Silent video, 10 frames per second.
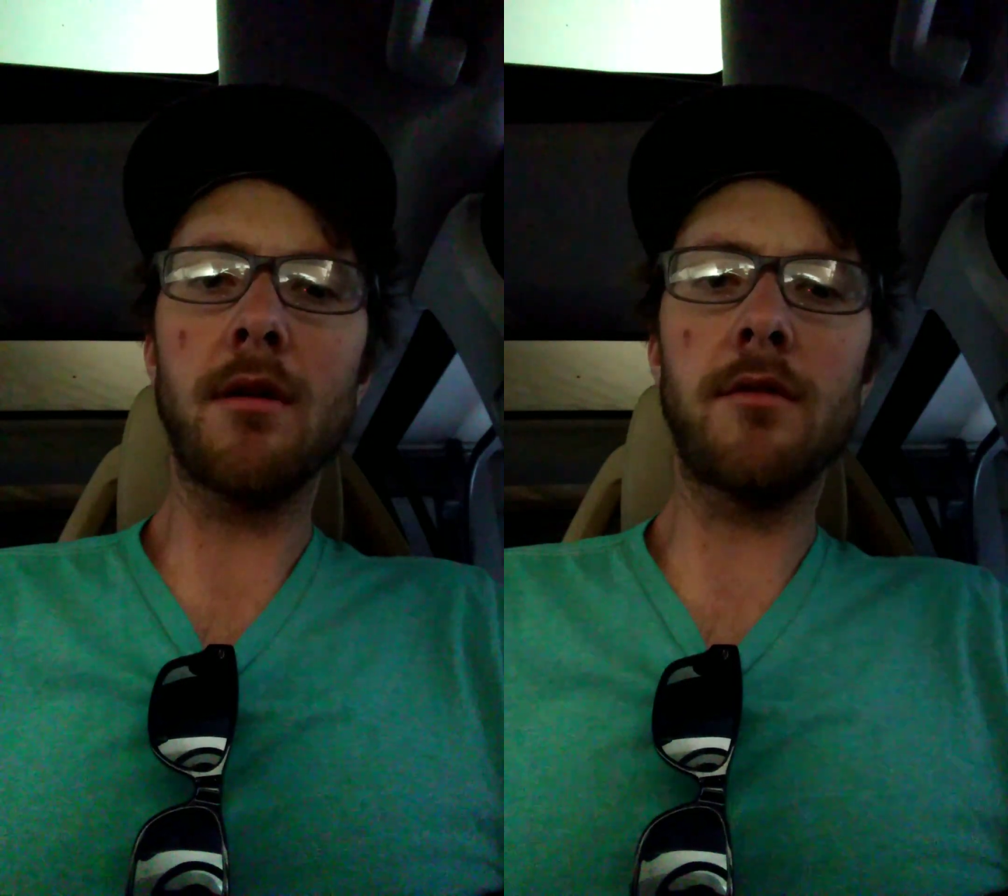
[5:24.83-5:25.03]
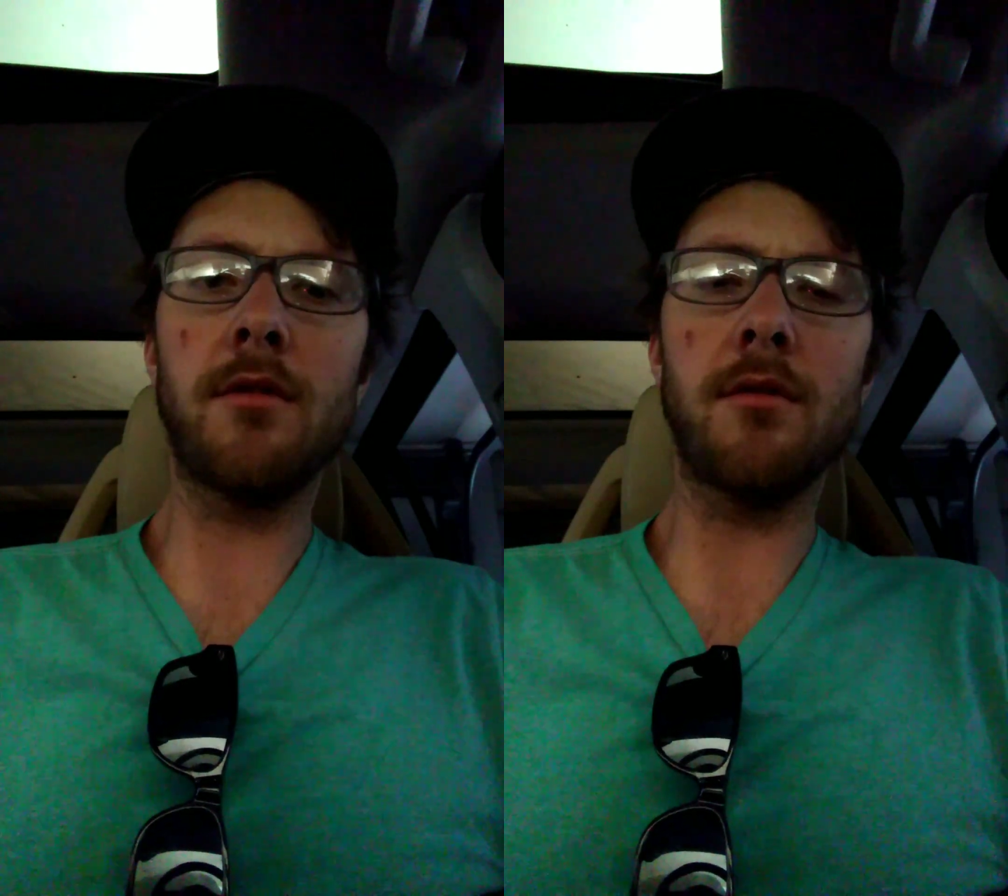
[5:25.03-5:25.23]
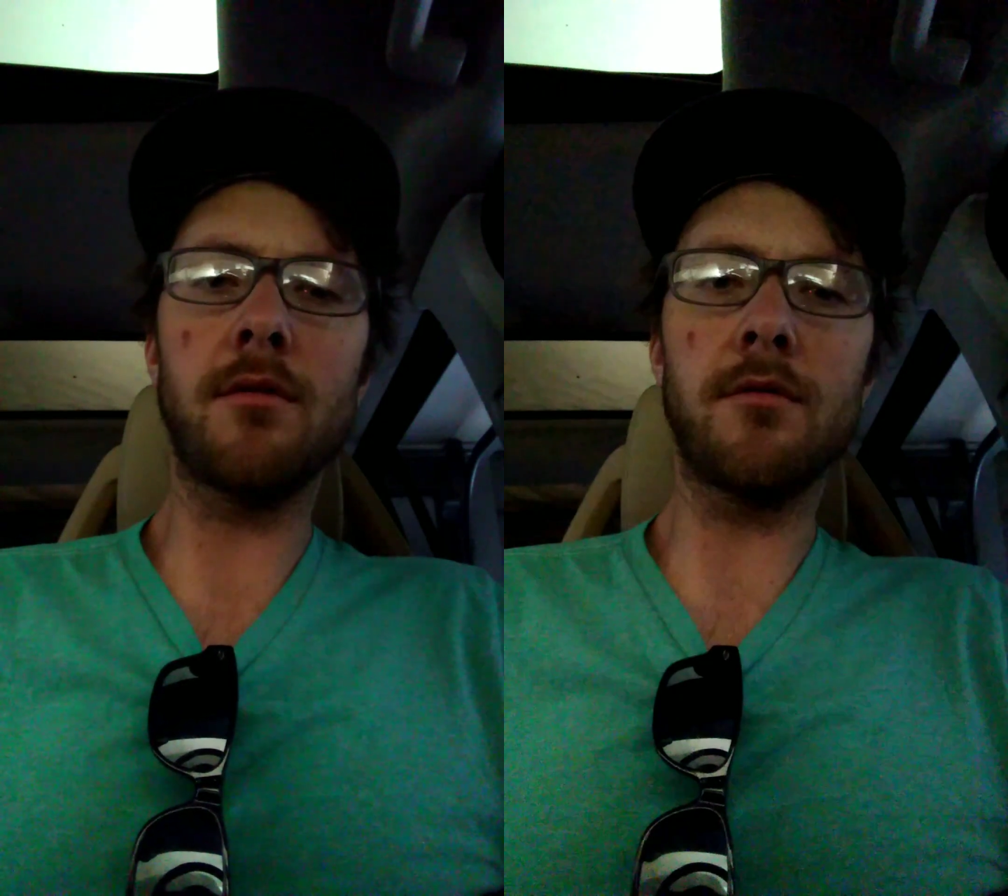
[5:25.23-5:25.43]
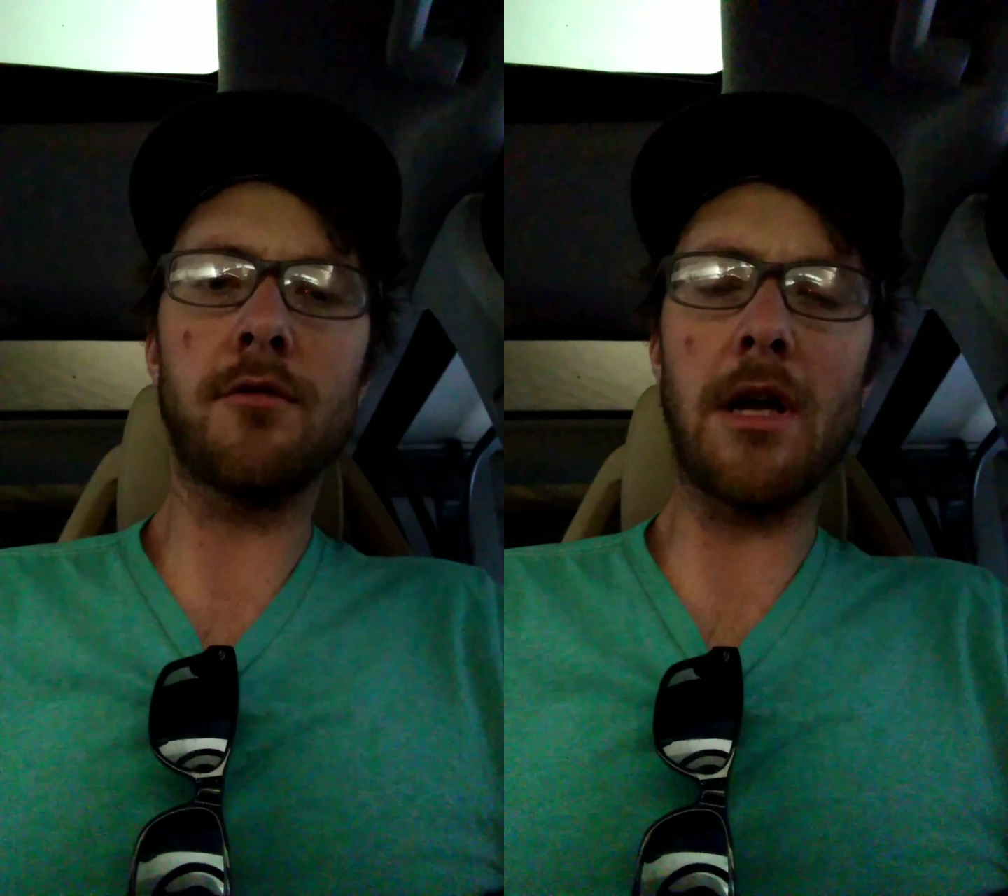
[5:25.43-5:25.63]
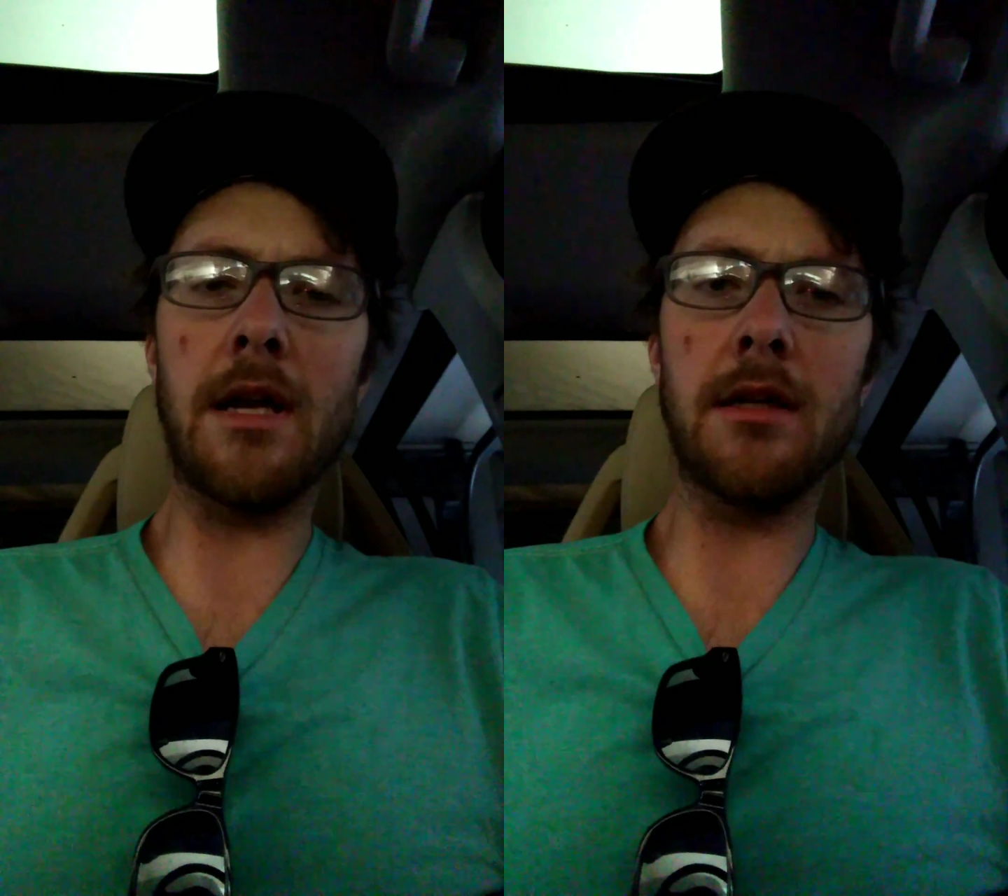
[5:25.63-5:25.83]
to
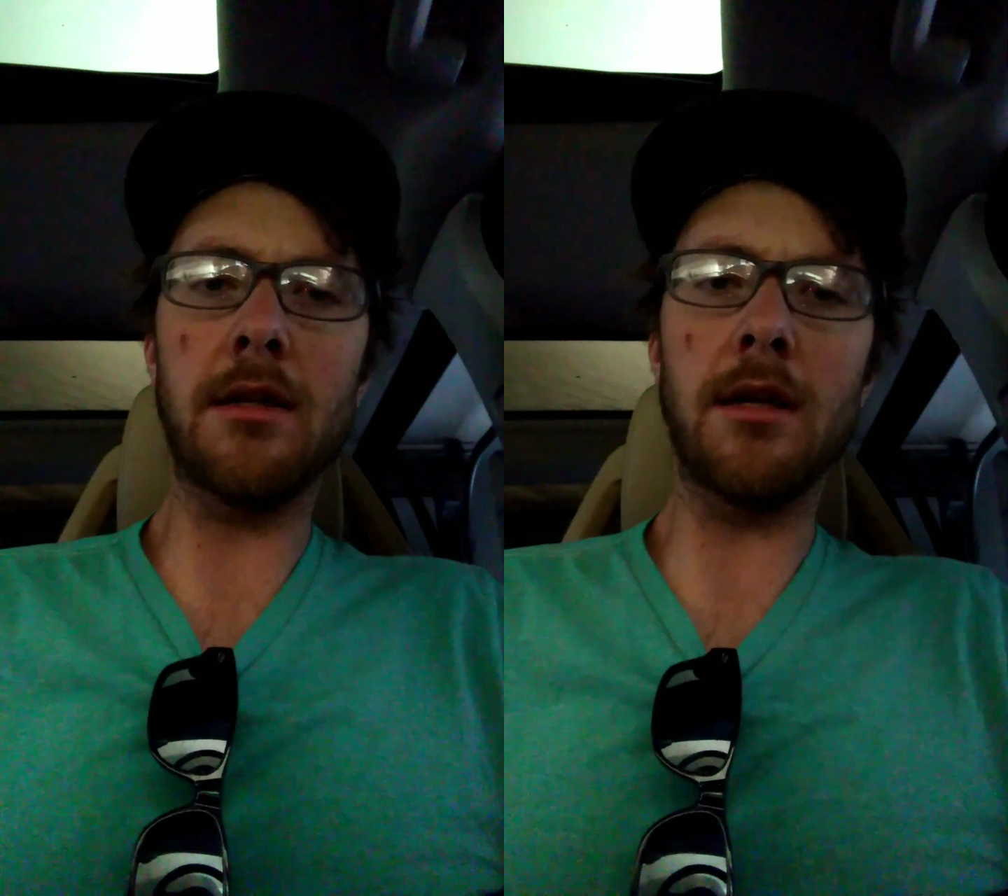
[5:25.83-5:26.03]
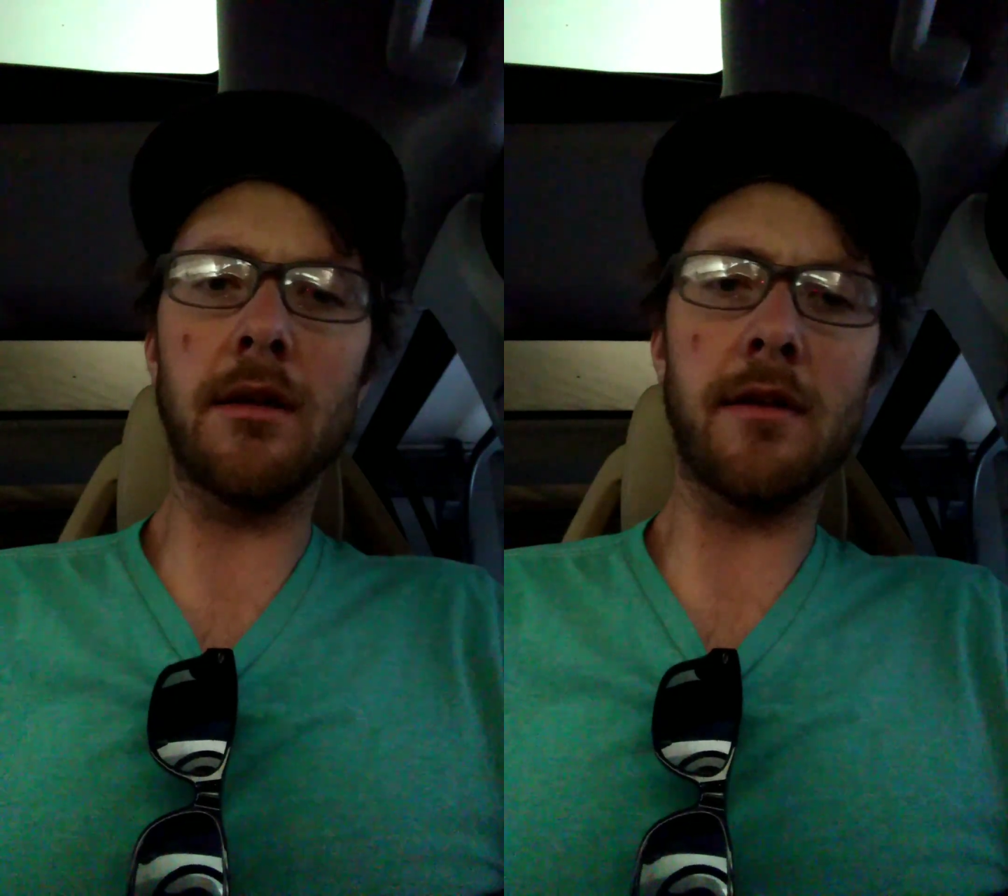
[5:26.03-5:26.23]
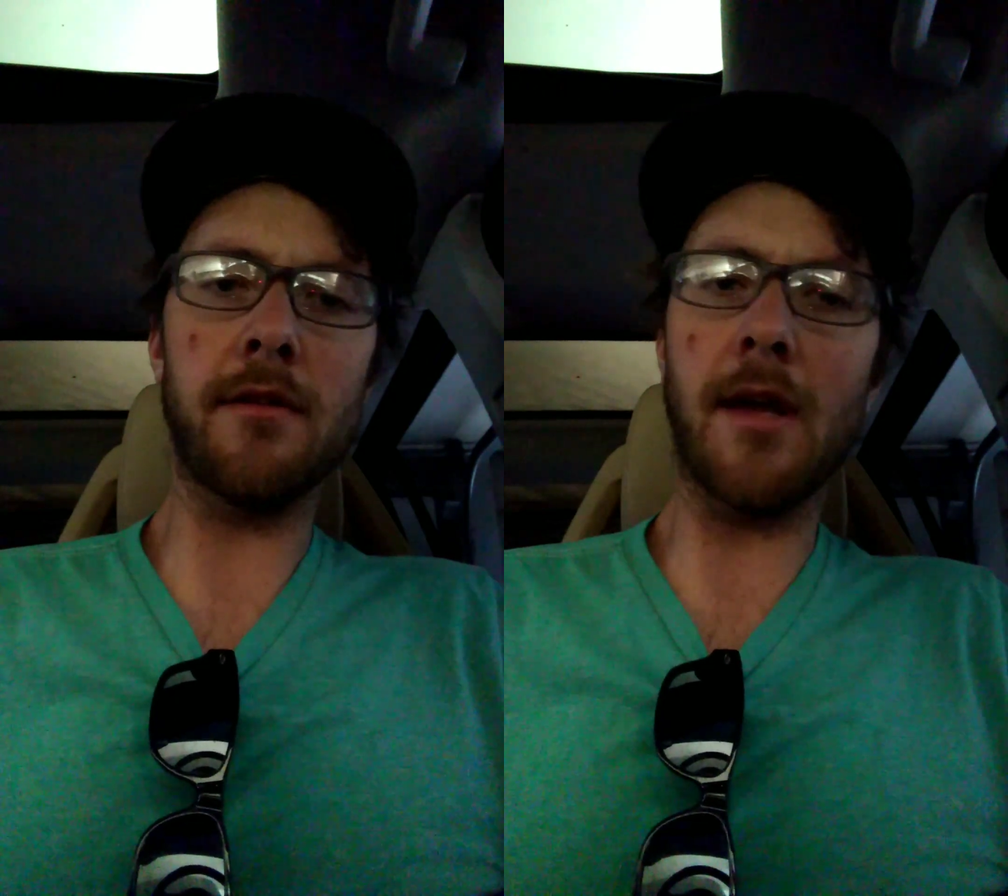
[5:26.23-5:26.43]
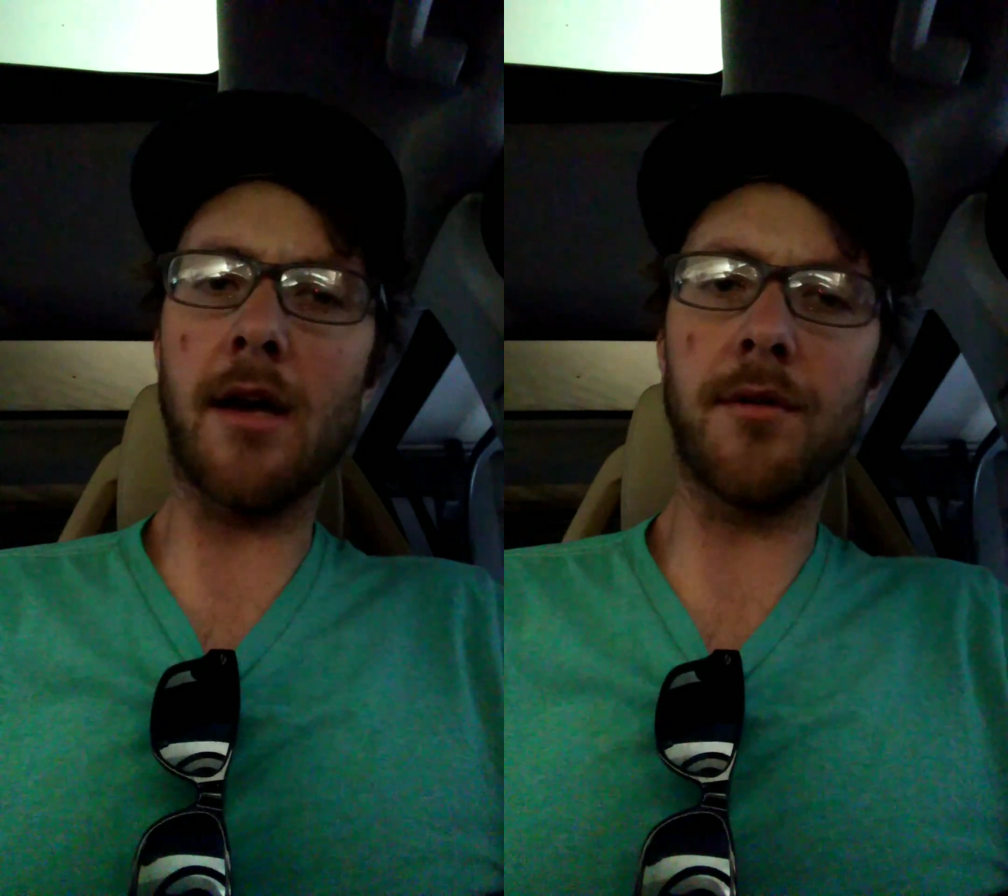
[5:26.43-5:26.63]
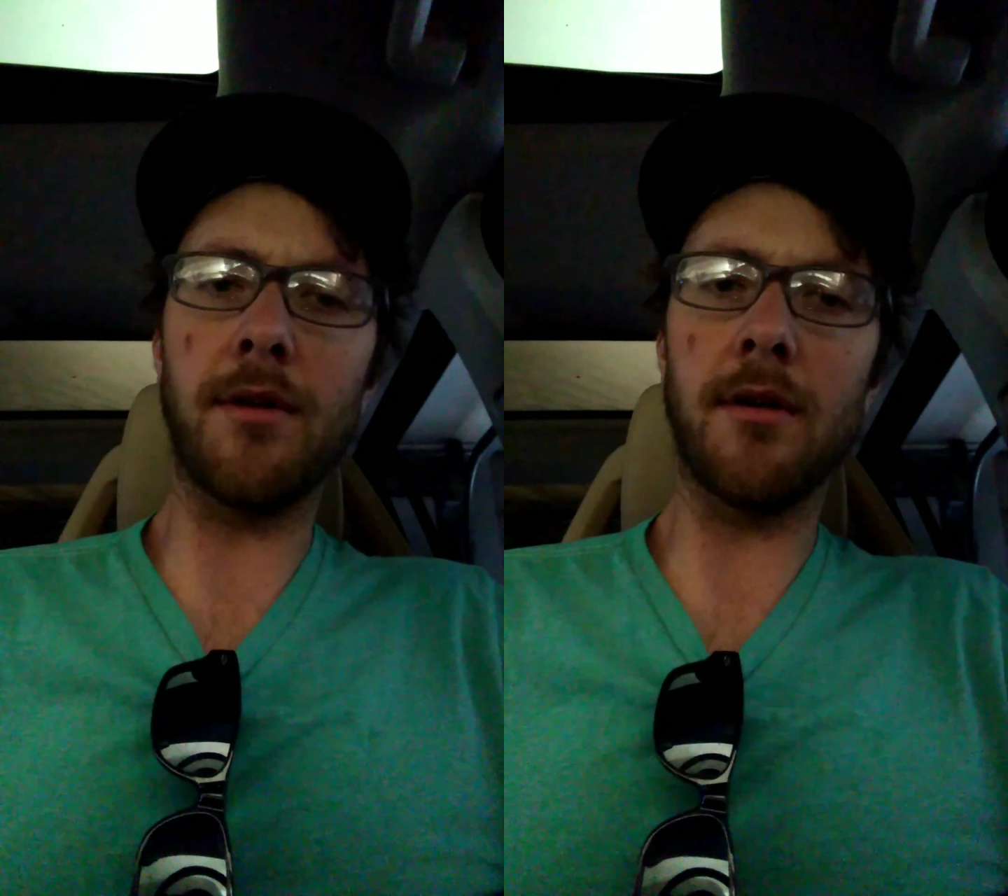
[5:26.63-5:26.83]
try to nail this
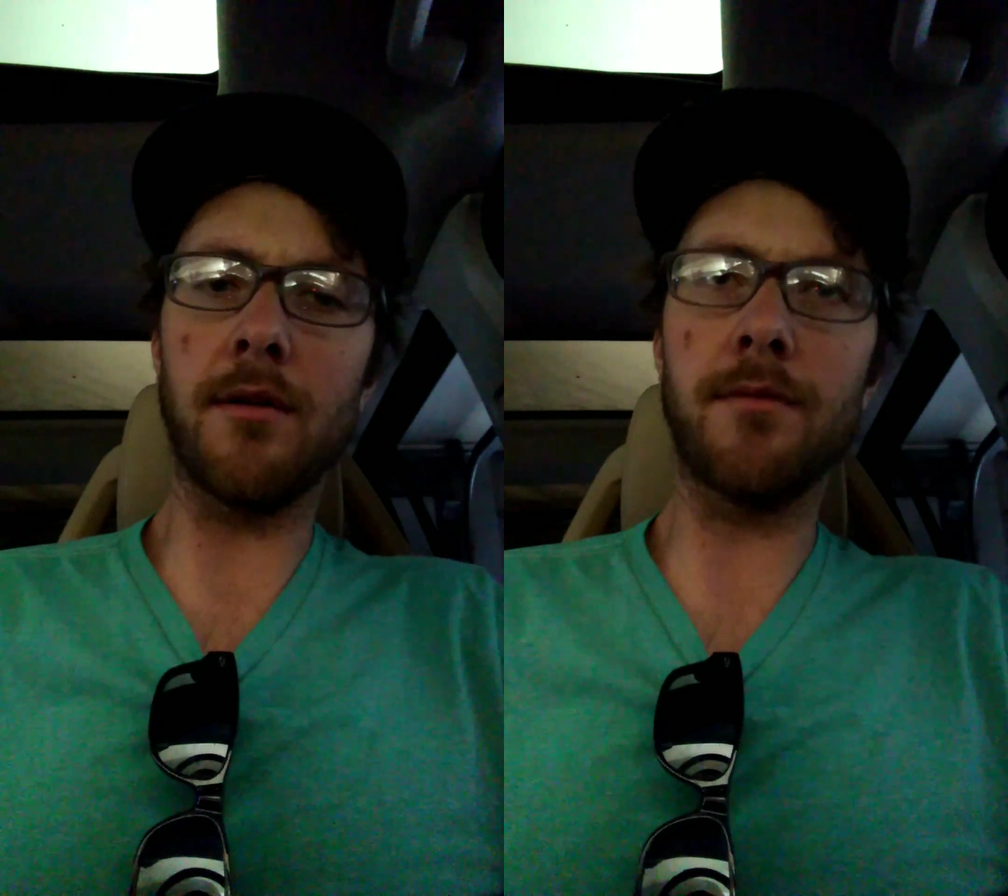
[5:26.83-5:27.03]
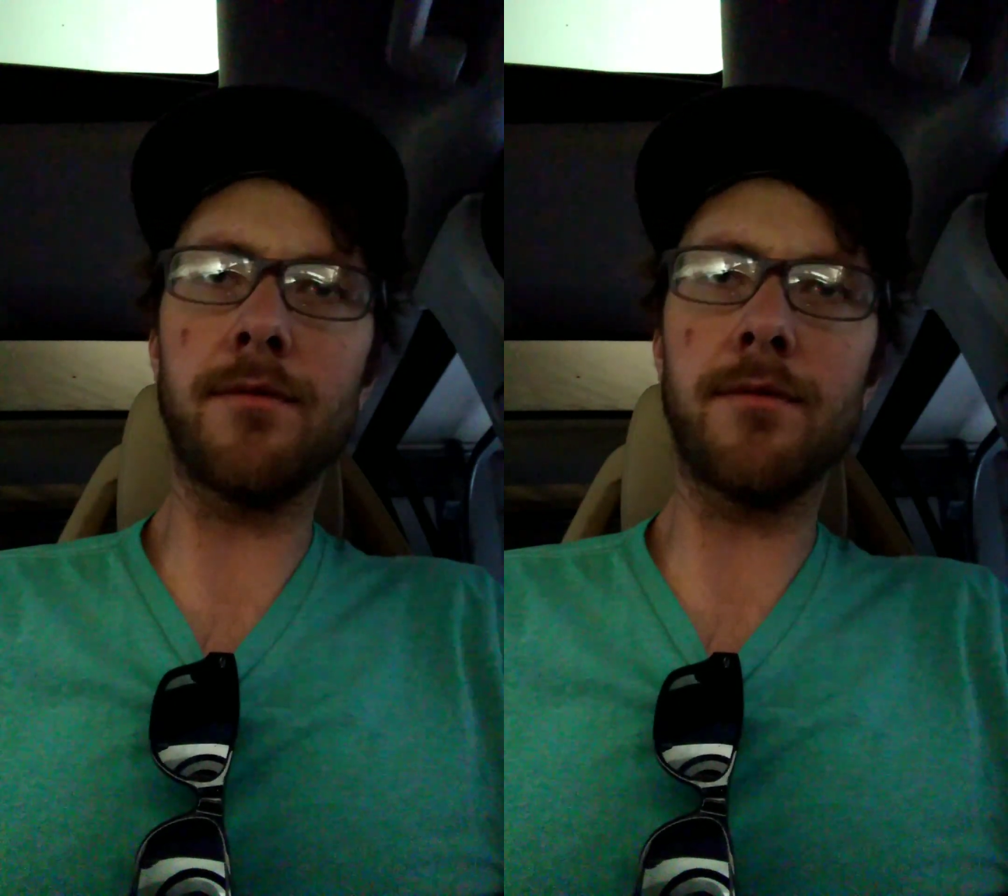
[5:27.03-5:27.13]
down here and